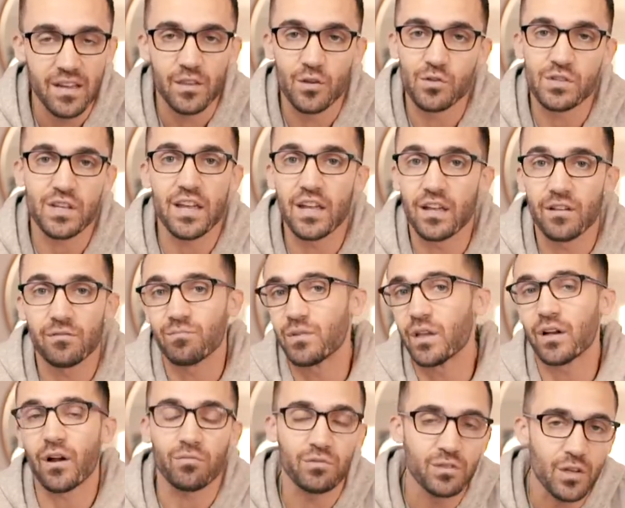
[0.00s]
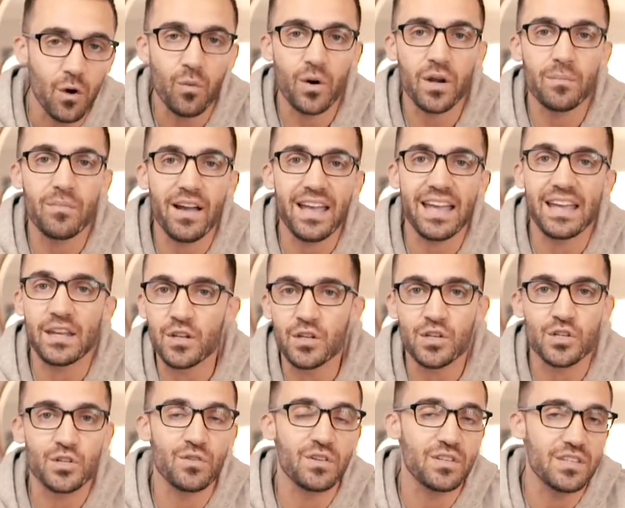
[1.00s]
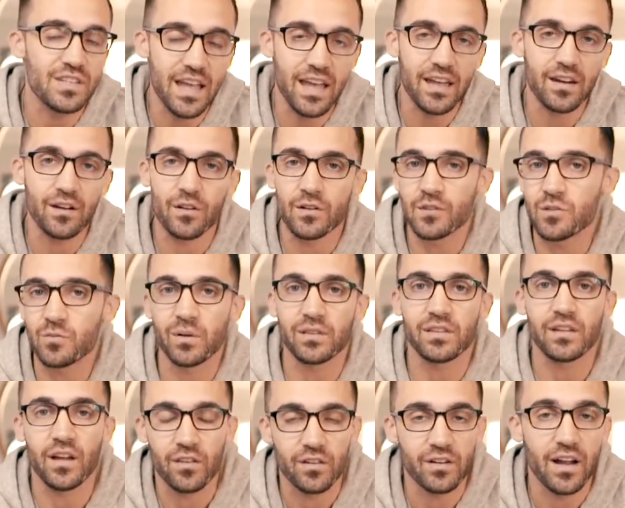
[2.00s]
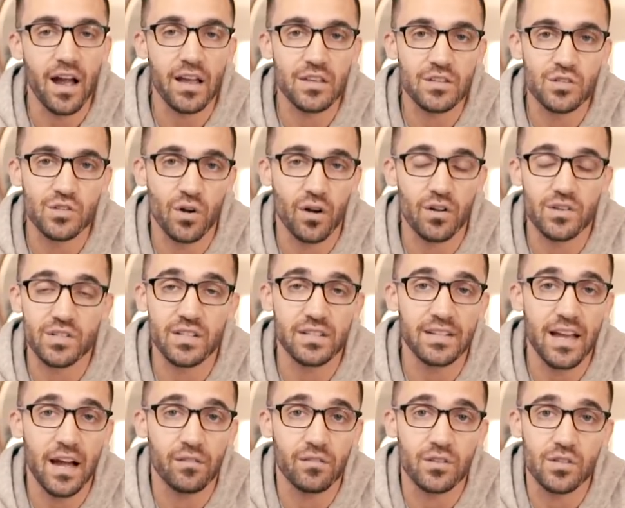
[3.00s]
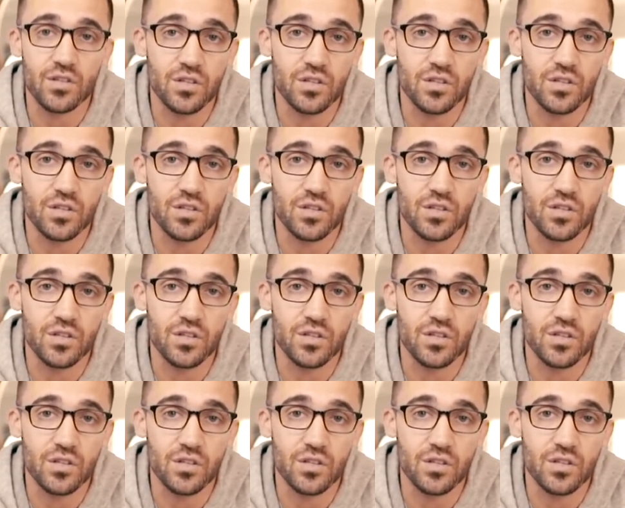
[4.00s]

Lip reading: there's, you know, don't worry about industry standards, what the other guy is charging down the